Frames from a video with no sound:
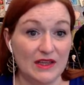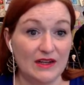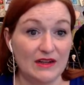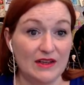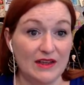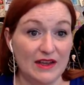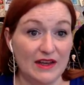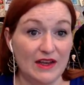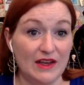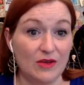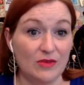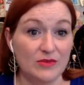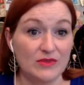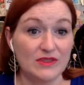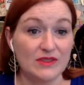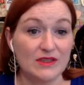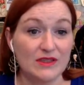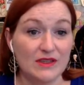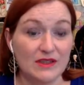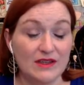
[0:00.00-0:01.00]
It'll, it
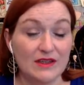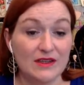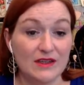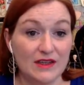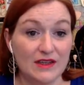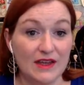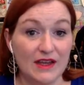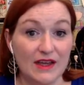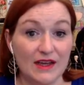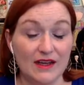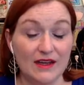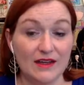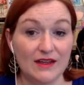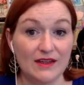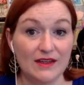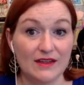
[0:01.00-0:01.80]
helps. Yeah.